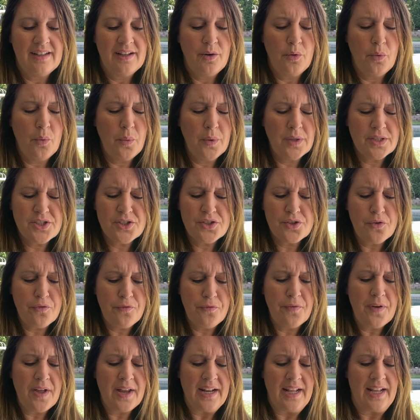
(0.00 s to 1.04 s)
What's so
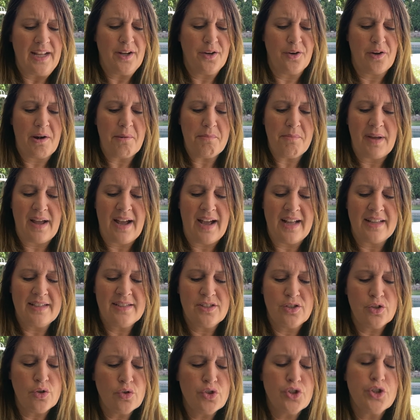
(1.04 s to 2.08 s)
funny? Grandpa
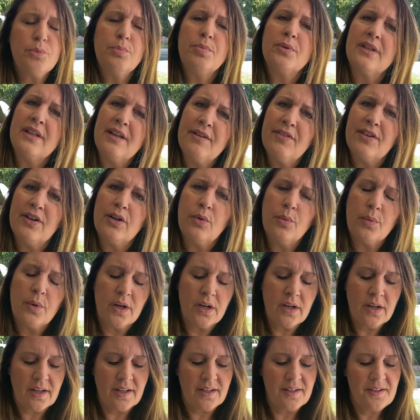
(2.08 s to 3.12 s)
asked. Don't you believe it'll
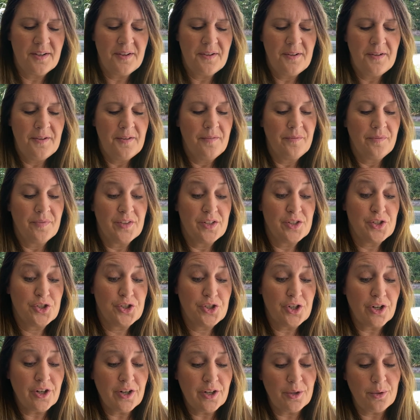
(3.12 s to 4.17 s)
work?
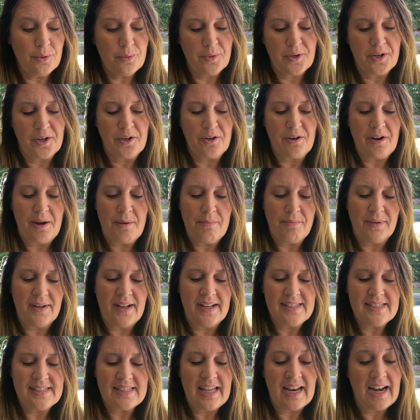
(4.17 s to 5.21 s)
Sure it'll work, Grandpa,
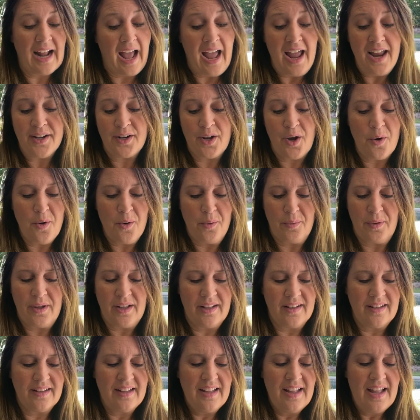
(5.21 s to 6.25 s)
I said. I know it
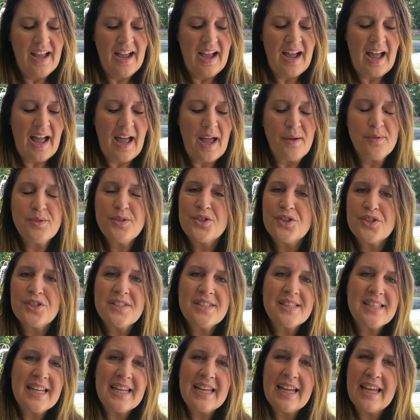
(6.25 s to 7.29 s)
will. I was
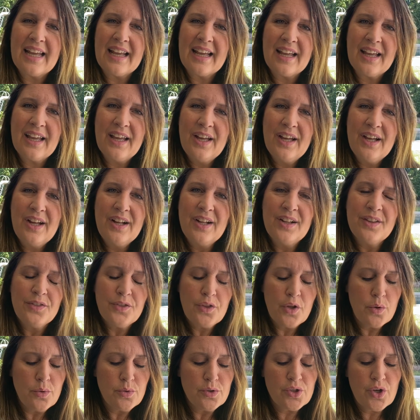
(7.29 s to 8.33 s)
just thinking,
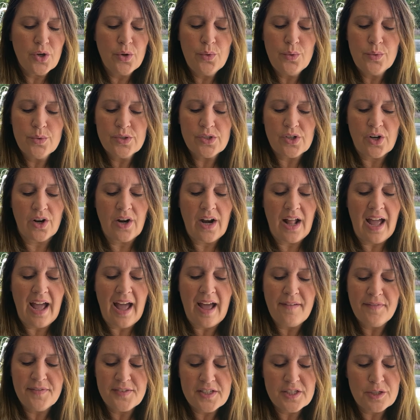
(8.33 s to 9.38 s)
those coons aren't
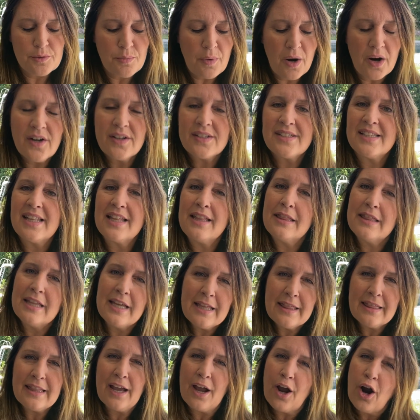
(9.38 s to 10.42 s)
half as smart as they
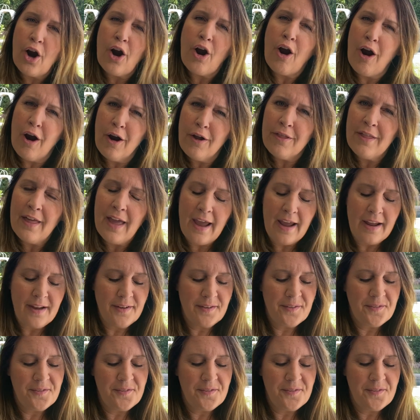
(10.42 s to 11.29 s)
think they are they?